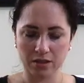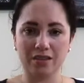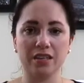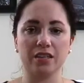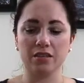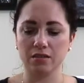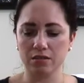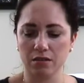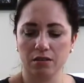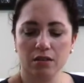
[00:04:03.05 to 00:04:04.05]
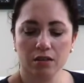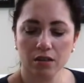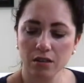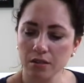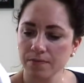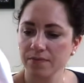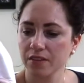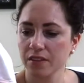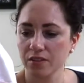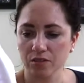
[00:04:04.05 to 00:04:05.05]
These are
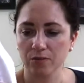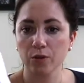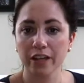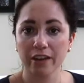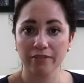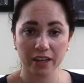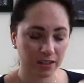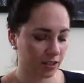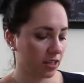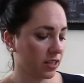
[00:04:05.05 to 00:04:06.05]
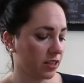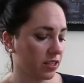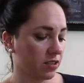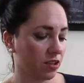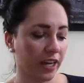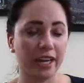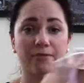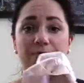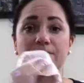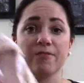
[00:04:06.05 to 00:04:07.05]
4.5X and these are
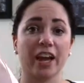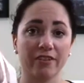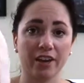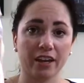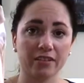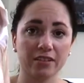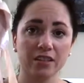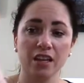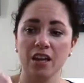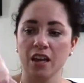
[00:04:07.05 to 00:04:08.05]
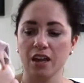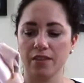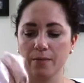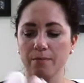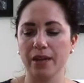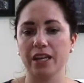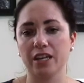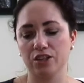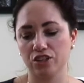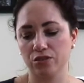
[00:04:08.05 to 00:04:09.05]
a 5X. The main
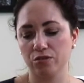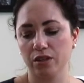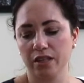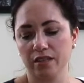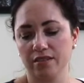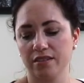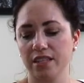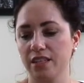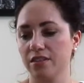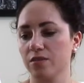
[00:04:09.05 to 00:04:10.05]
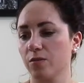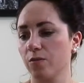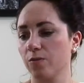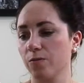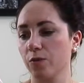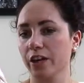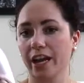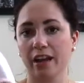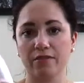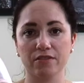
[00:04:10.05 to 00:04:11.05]
issue is these
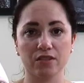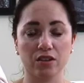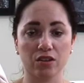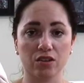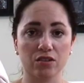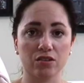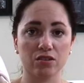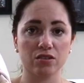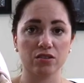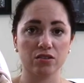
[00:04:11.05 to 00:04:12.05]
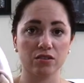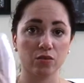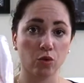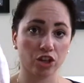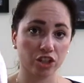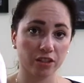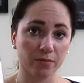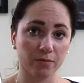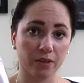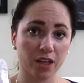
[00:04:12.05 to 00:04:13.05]
4.5s are
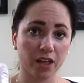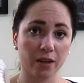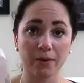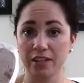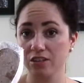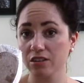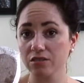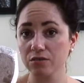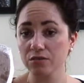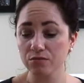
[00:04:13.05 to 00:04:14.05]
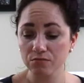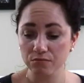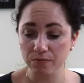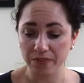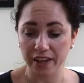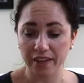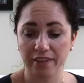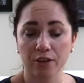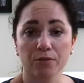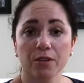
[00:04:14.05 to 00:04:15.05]
squashing my metatarsals and
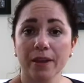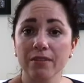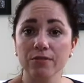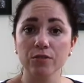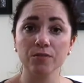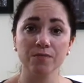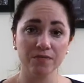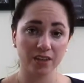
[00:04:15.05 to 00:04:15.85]
they're really painful.